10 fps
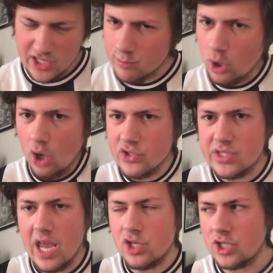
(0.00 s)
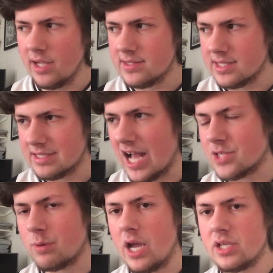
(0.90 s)
is we can't just take chances.
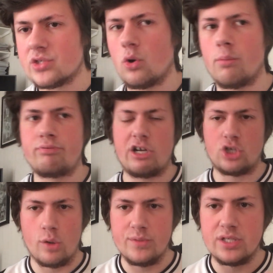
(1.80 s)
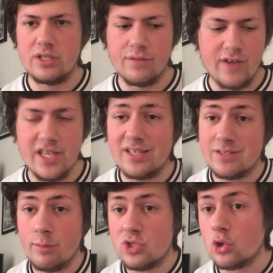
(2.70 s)
That's why the sort of pressure comes in the defence. That's
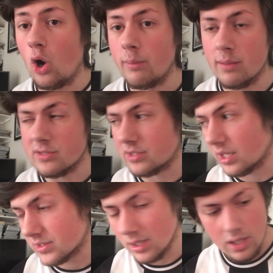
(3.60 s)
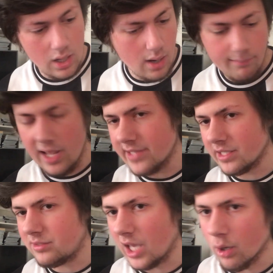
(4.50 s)
where we start to make mistakes. Players
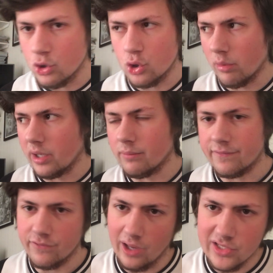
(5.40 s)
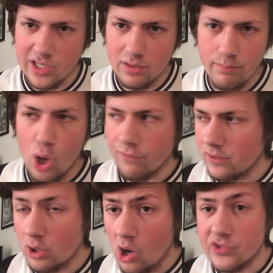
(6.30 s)
like Gale, Joe Fraser,
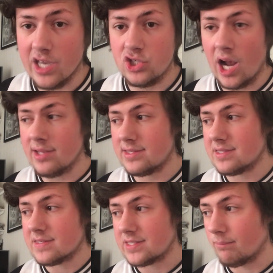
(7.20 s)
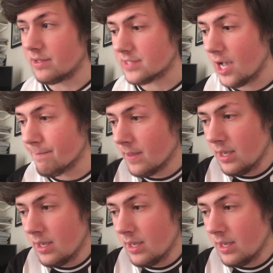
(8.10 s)
Murphy can't take chances, as simple as that.